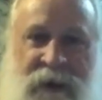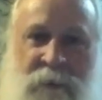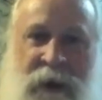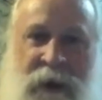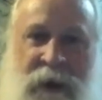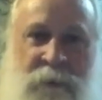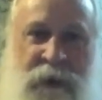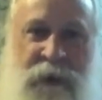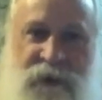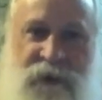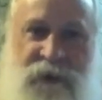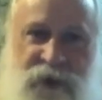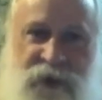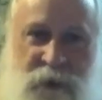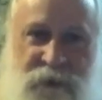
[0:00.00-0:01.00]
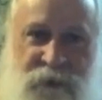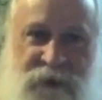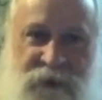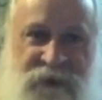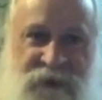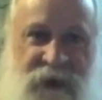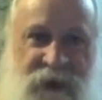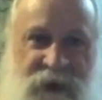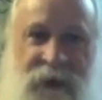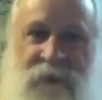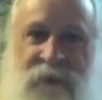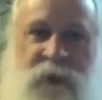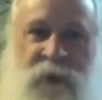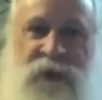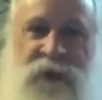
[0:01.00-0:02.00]
might be in service.
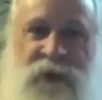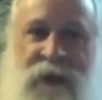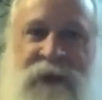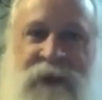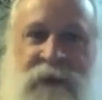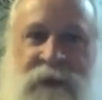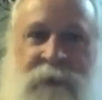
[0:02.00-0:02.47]
There's lots of